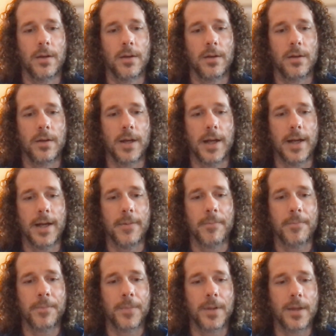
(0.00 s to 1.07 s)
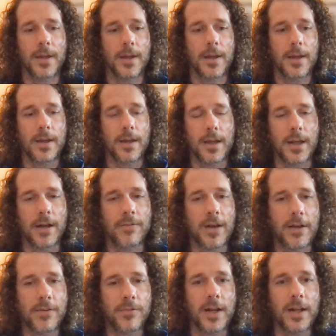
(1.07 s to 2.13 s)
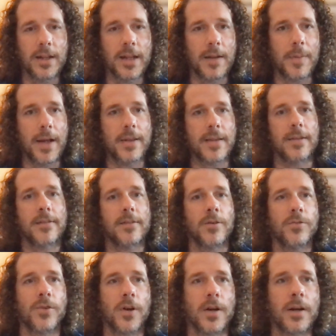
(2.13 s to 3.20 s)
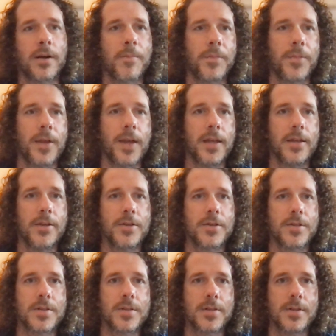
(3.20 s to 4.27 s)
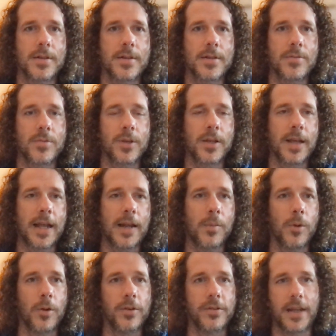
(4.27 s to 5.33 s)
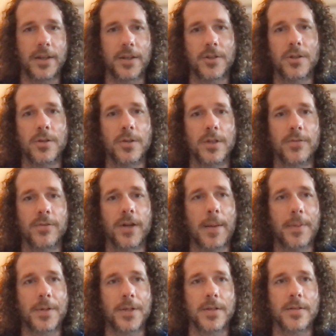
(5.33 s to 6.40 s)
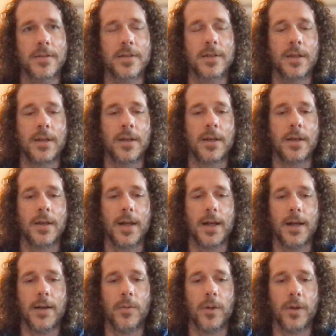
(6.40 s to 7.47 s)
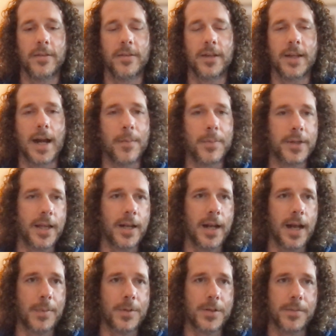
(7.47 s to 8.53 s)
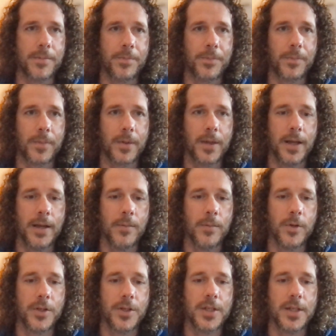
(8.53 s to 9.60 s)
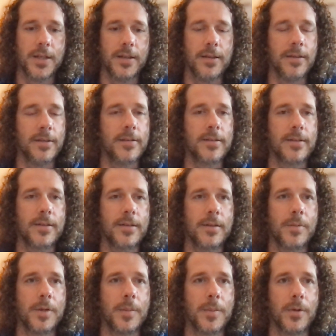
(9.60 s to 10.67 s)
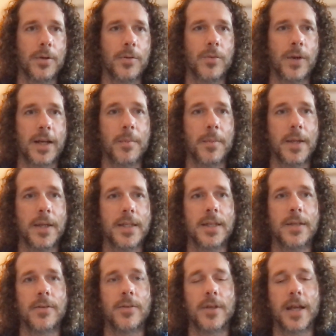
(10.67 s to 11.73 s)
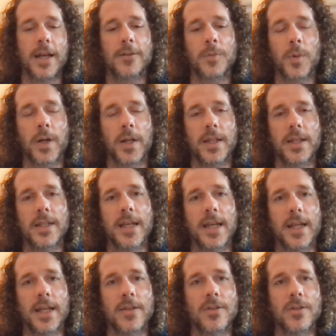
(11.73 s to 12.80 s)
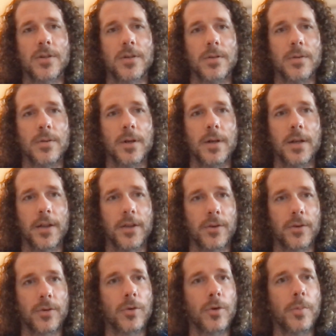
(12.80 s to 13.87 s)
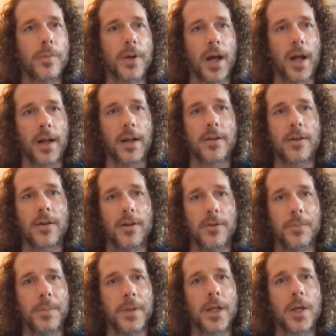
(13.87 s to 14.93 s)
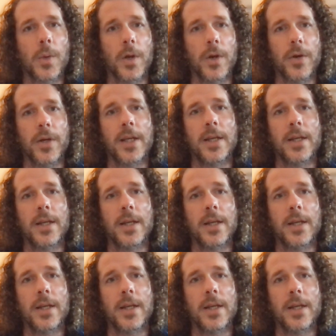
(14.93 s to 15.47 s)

I've read a lot about this so far, and there's really kind of boils down to two different options. One is the complicated option, which is people are recommending exporting the data to another Google product called BigQuery.